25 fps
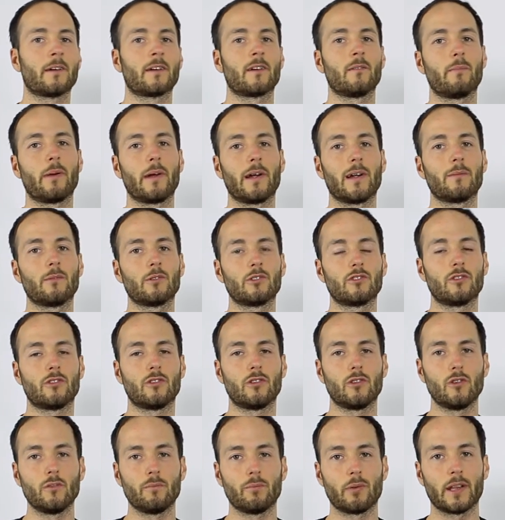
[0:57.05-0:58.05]
Comparables
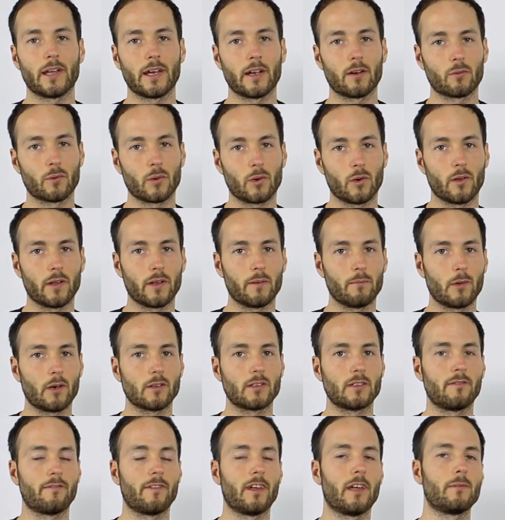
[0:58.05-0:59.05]
do play a role in
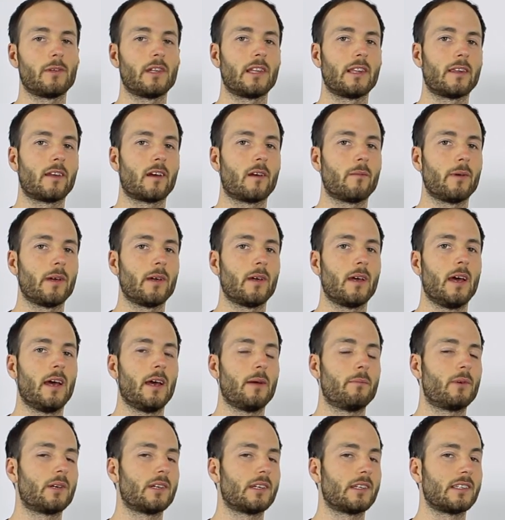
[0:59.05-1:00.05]
multifamily a little bit,
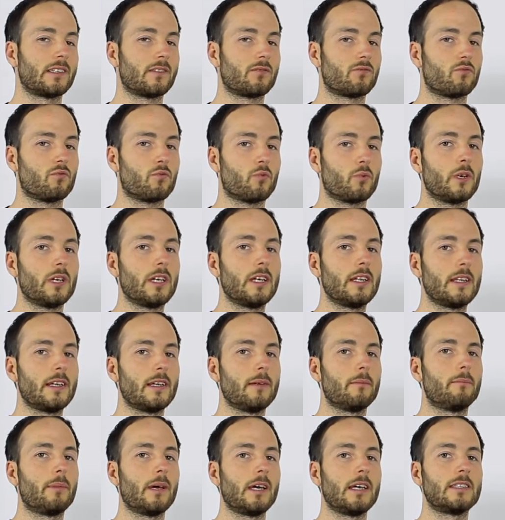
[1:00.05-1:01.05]
but it is
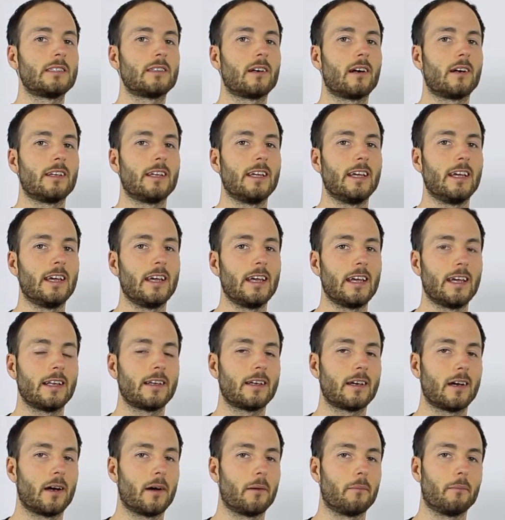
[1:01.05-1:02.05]
really based on
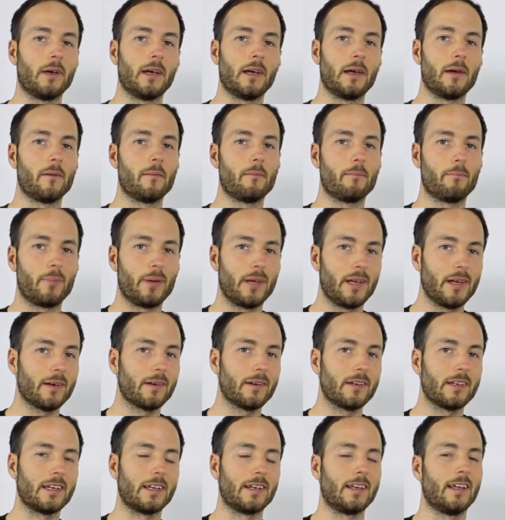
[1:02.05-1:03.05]
income,
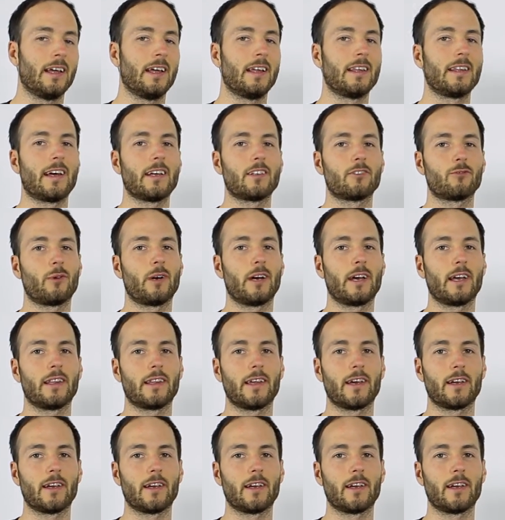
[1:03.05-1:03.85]
period. That's why I